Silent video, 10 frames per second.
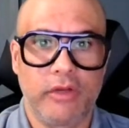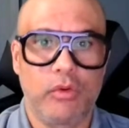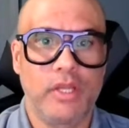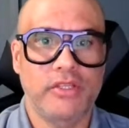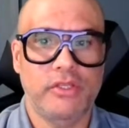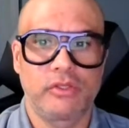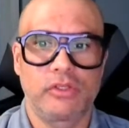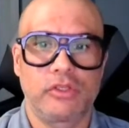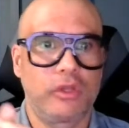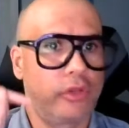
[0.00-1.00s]
key
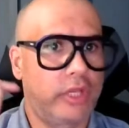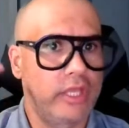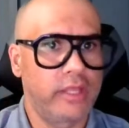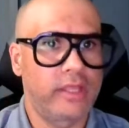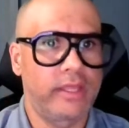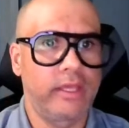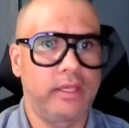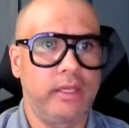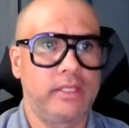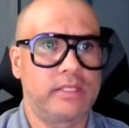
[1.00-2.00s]
questions so you can
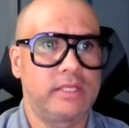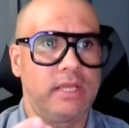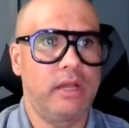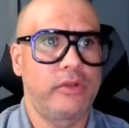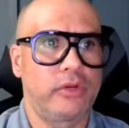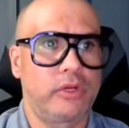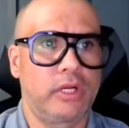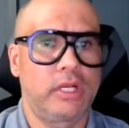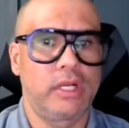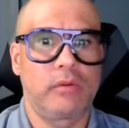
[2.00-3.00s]
think and see how you're
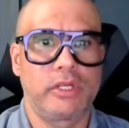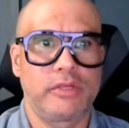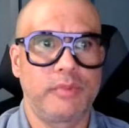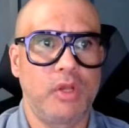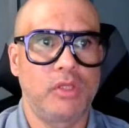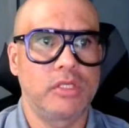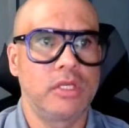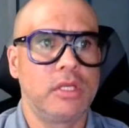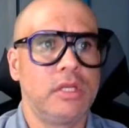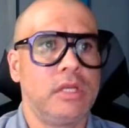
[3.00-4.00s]
going to respond.
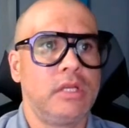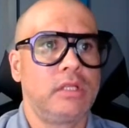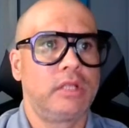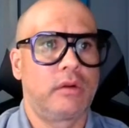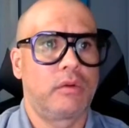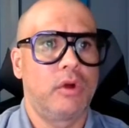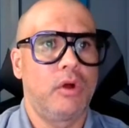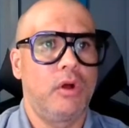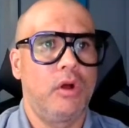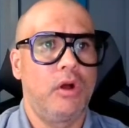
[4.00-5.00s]
The
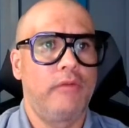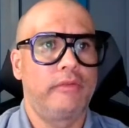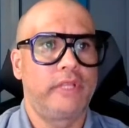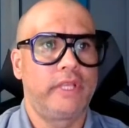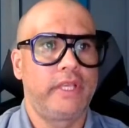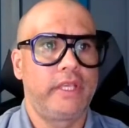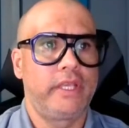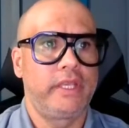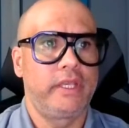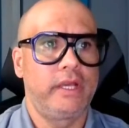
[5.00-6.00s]
role of
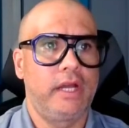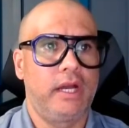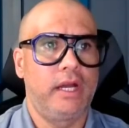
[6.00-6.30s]
the